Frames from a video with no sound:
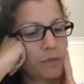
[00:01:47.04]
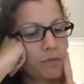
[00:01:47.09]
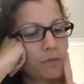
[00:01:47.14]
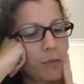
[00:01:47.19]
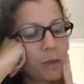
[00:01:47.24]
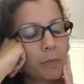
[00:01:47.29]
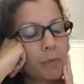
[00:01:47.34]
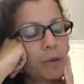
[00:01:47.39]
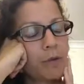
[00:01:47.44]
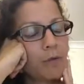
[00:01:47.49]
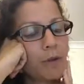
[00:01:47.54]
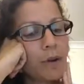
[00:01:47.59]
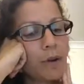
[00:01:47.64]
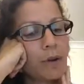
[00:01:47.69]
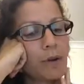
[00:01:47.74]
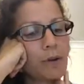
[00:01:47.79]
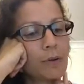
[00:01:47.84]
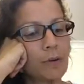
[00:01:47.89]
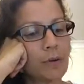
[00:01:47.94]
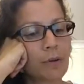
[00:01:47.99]
bump in the
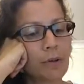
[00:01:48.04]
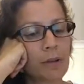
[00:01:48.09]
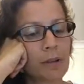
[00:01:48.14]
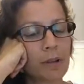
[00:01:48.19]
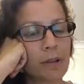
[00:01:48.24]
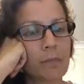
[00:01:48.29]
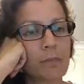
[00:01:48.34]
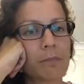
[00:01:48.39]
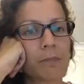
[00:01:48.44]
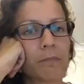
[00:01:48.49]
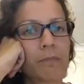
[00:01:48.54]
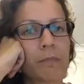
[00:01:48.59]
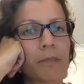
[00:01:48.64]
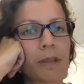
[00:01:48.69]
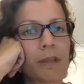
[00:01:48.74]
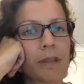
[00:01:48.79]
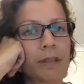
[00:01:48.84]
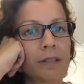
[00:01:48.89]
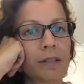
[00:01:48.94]
road or a